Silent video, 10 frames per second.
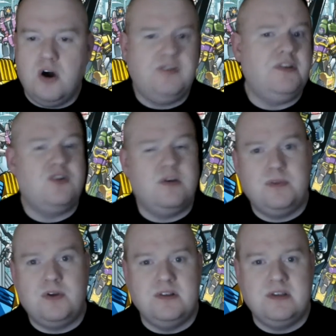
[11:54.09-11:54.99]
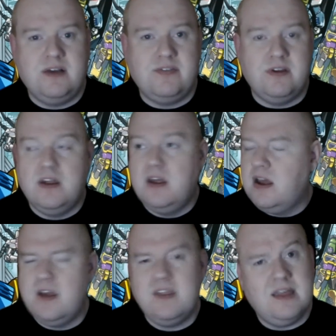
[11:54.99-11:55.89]
Obviously, Triptychon's after it.
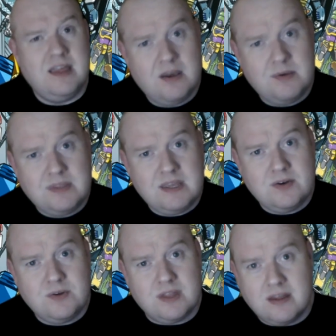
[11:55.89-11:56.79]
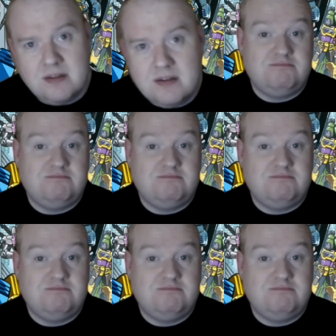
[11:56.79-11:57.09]
How the hell would he know that?